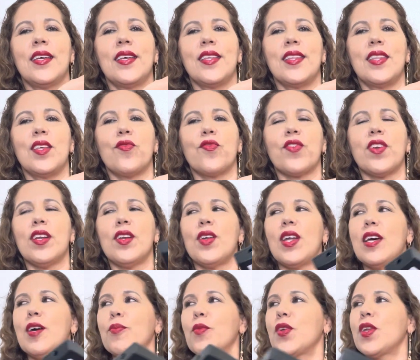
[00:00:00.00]
Different.
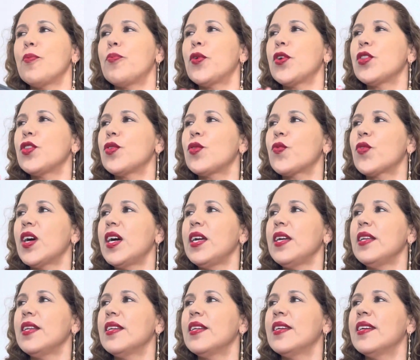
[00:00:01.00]
I'm gonna point to the
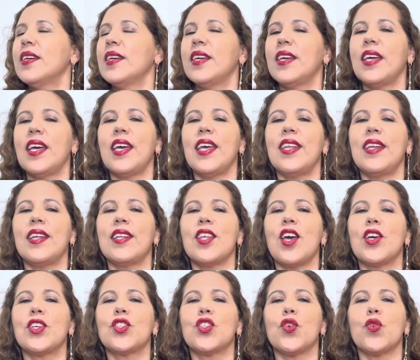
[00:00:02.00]
right, and
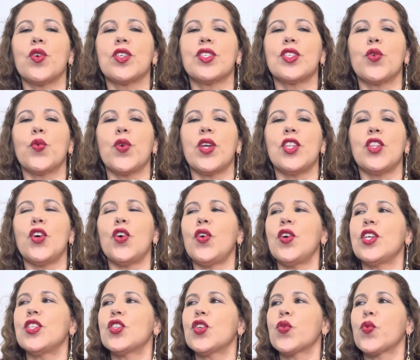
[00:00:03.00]
towards the window.
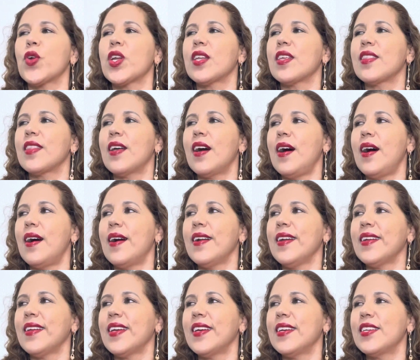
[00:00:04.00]
It's already
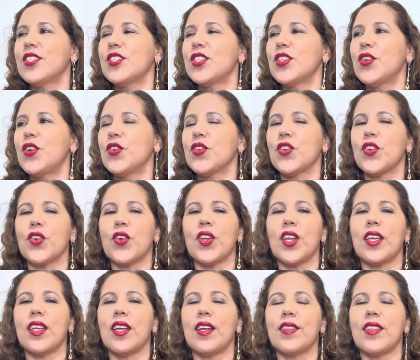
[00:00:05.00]
dark, so you're gonna
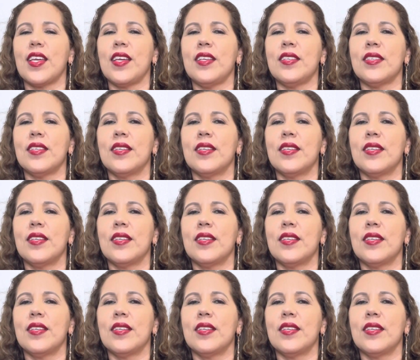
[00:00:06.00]
hear this.